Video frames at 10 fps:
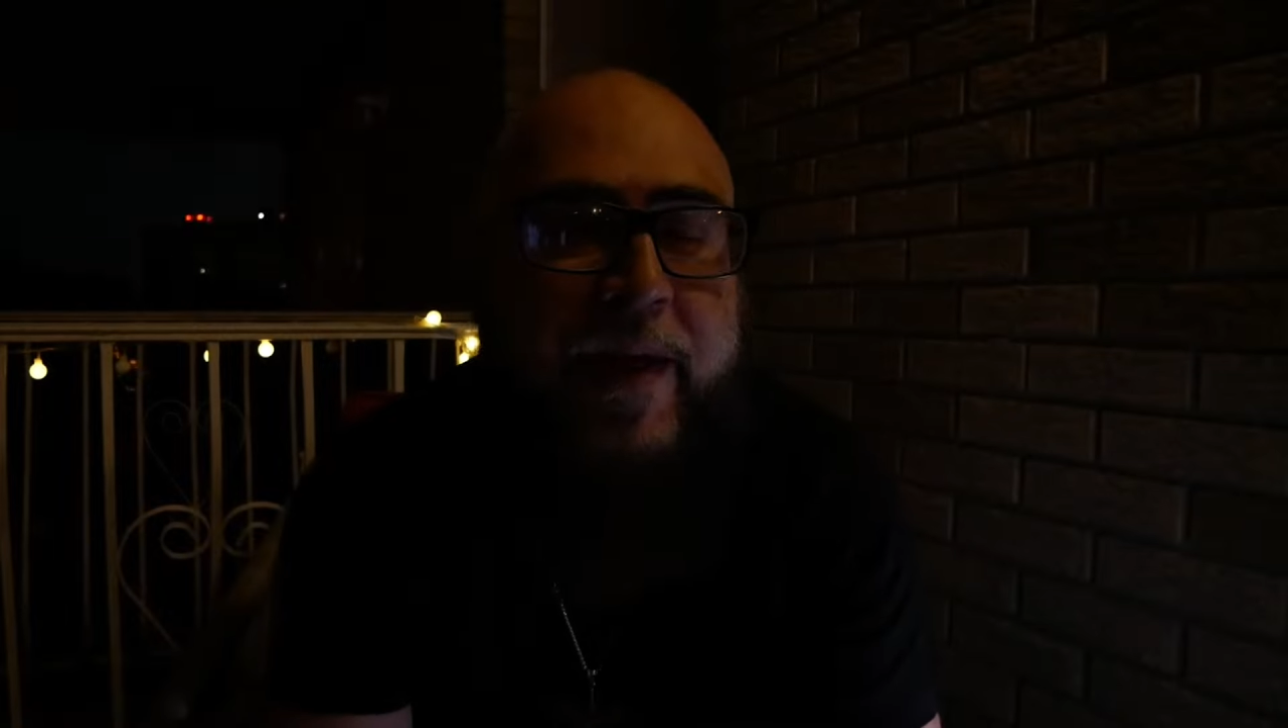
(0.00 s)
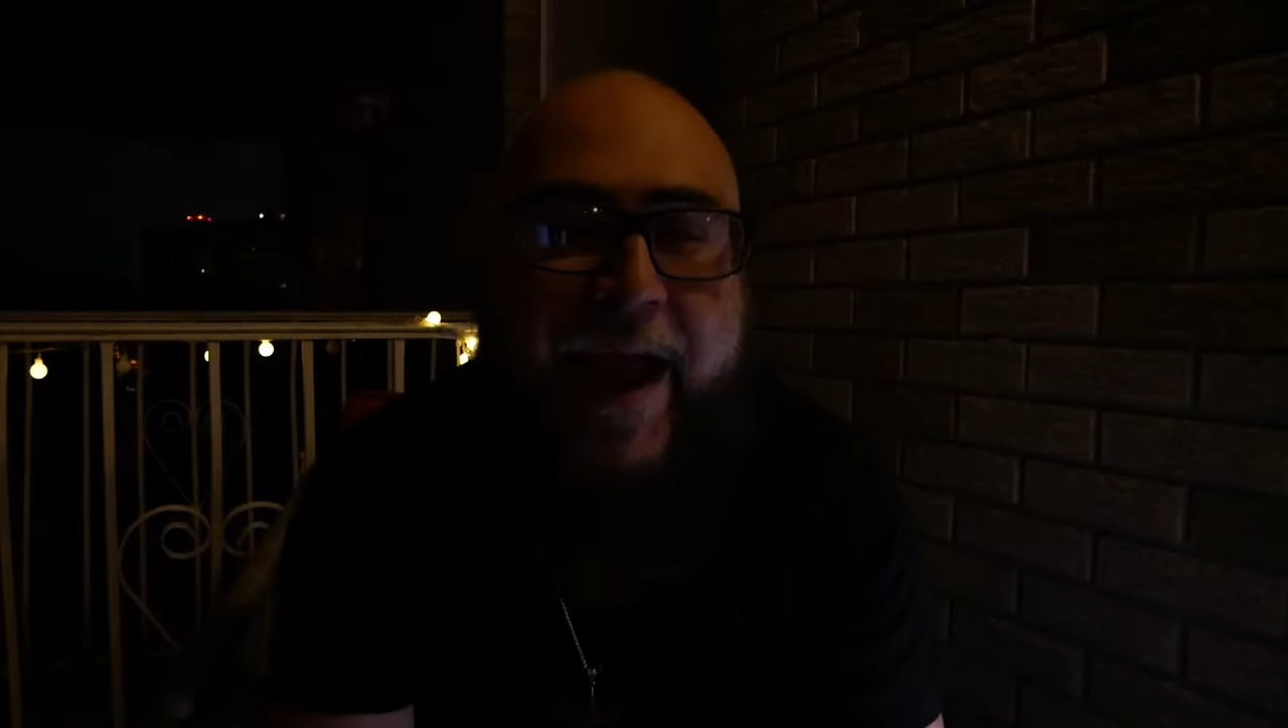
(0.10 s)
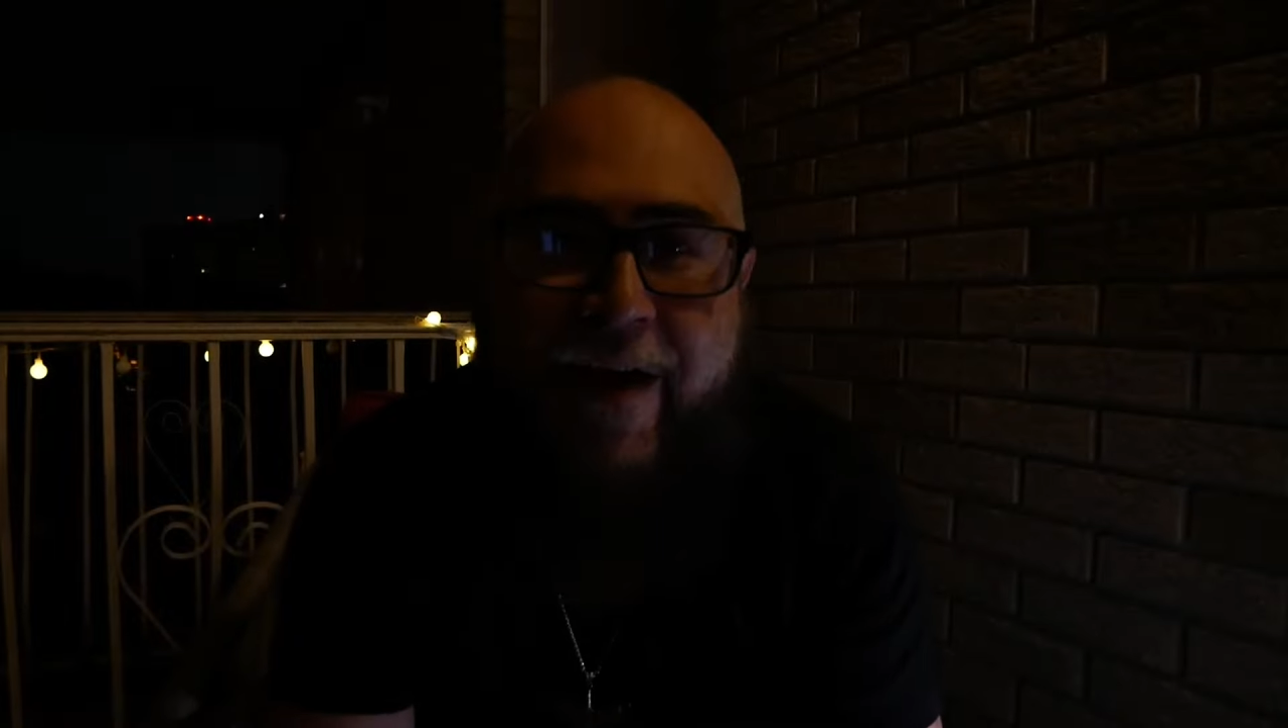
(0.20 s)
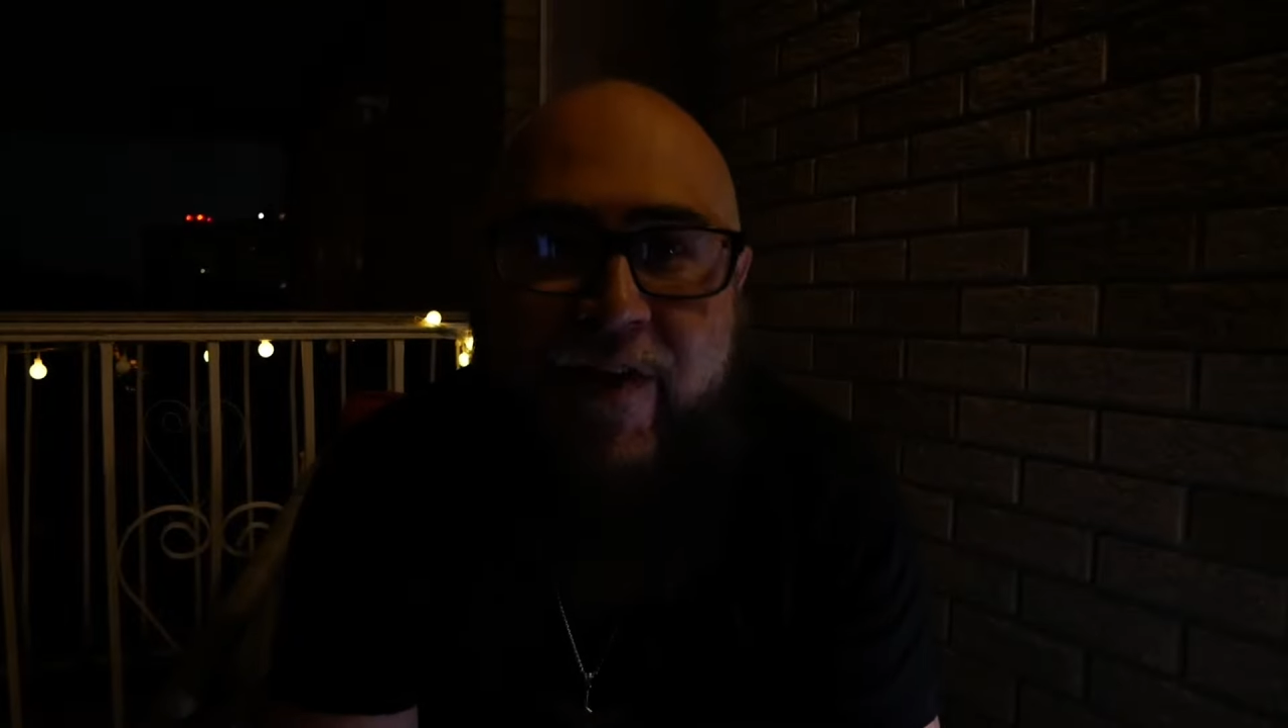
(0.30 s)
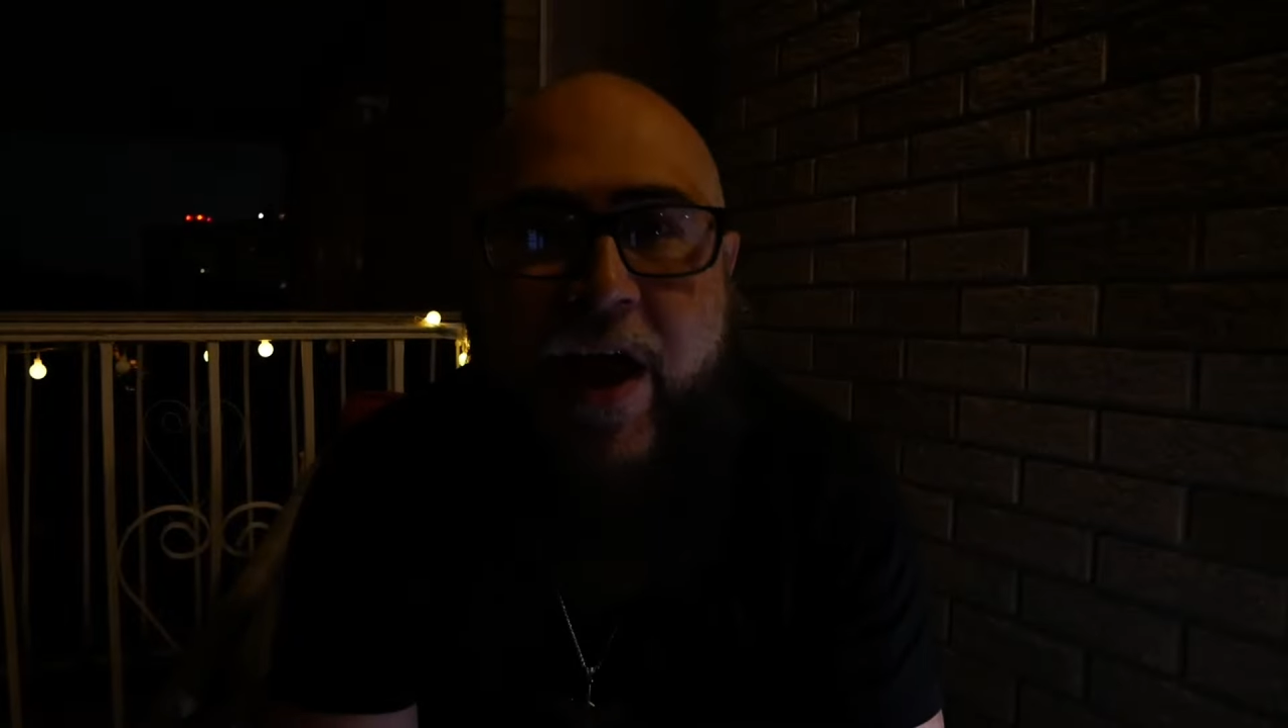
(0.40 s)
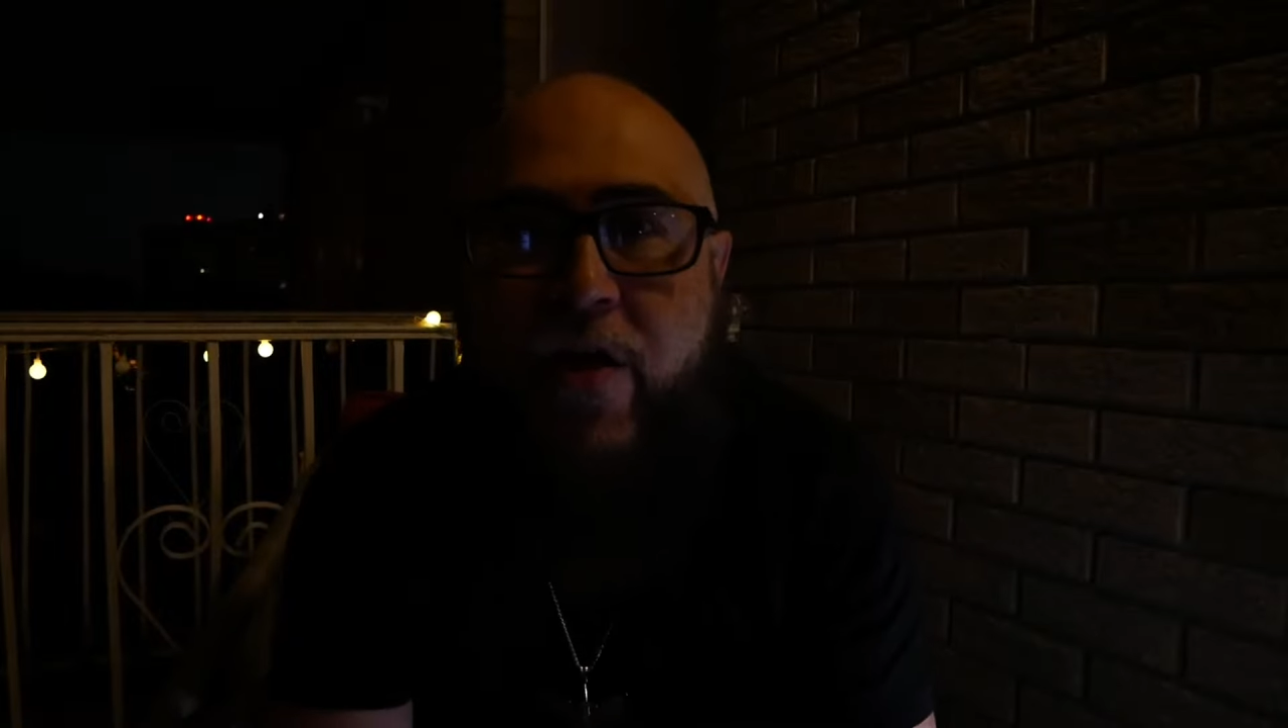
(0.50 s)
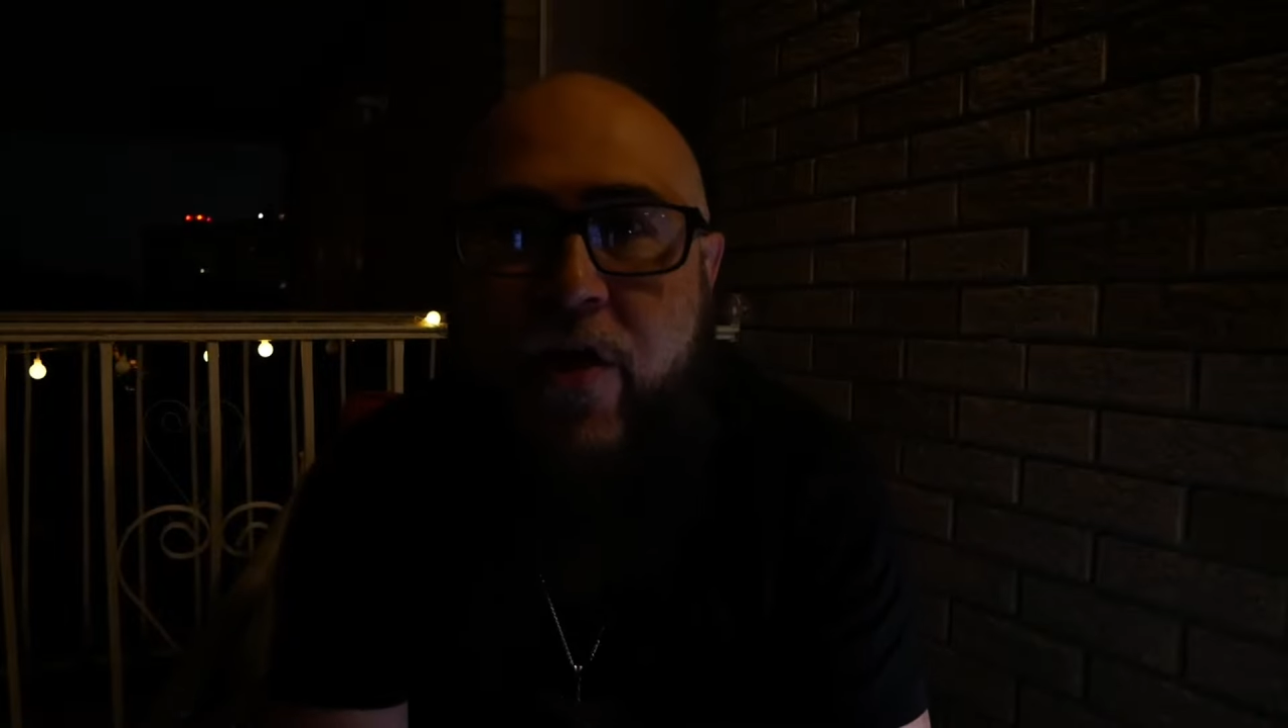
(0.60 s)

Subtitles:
be airing out